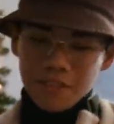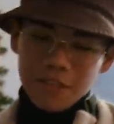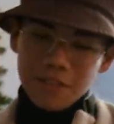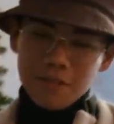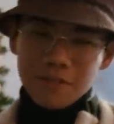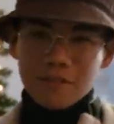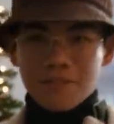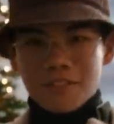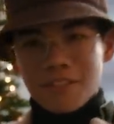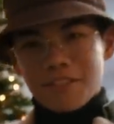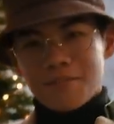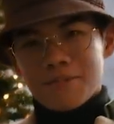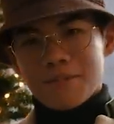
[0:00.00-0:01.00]
clothes for
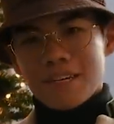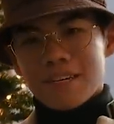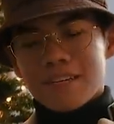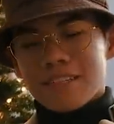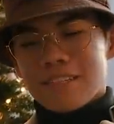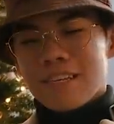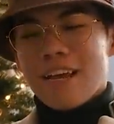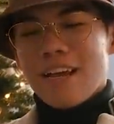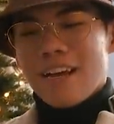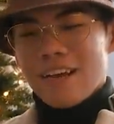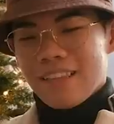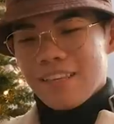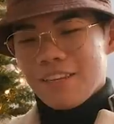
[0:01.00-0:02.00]
you. Because
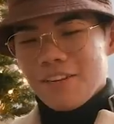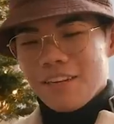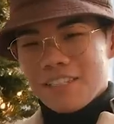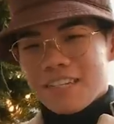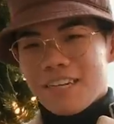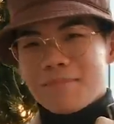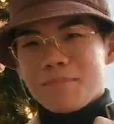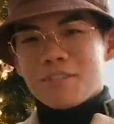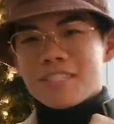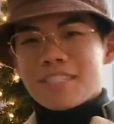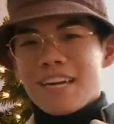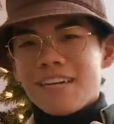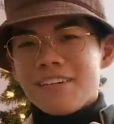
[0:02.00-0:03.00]
awesome. I think you need to up your
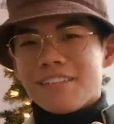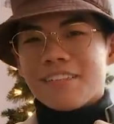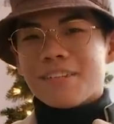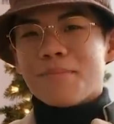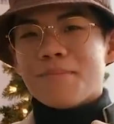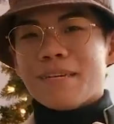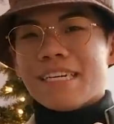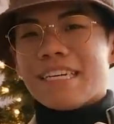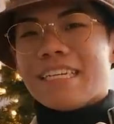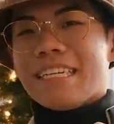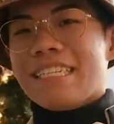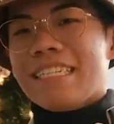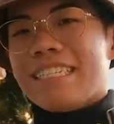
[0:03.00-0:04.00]
style.
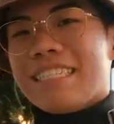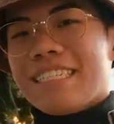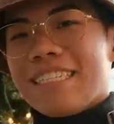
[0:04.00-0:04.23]
okay. Bit. Well,